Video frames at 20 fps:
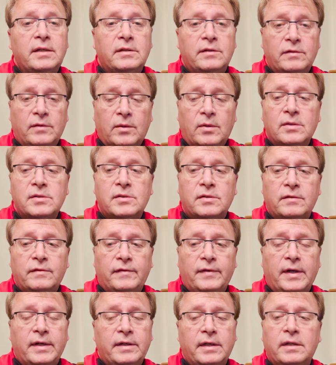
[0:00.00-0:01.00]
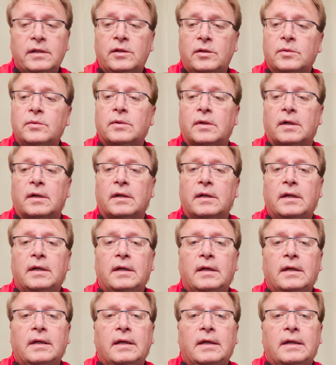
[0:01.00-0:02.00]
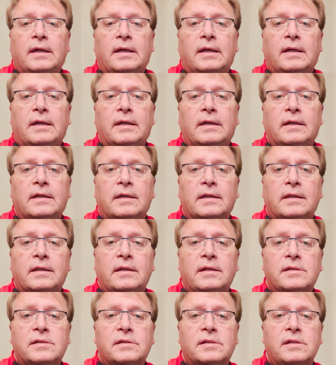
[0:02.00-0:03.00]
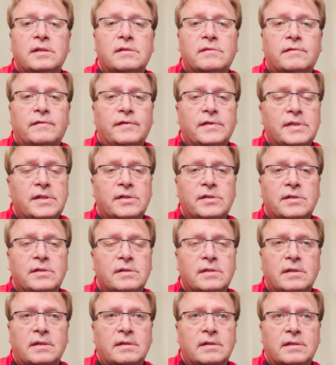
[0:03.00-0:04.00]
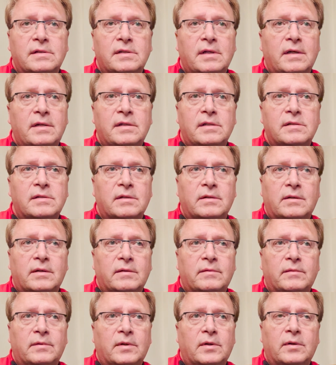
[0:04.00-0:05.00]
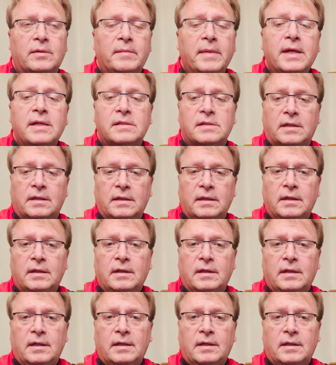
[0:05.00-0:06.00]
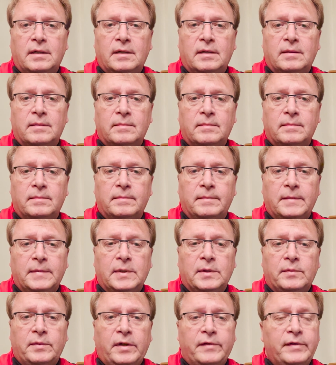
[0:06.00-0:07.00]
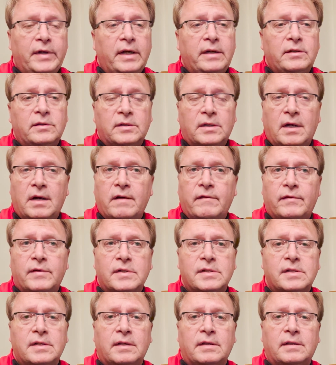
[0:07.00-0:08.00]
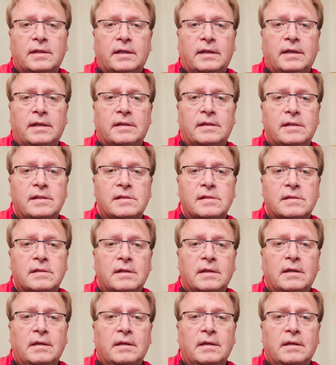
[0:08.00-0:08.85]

to also find a cure. Uh, these these physicians and scientists are, are amazing. Um, we have an annual conference that, that get these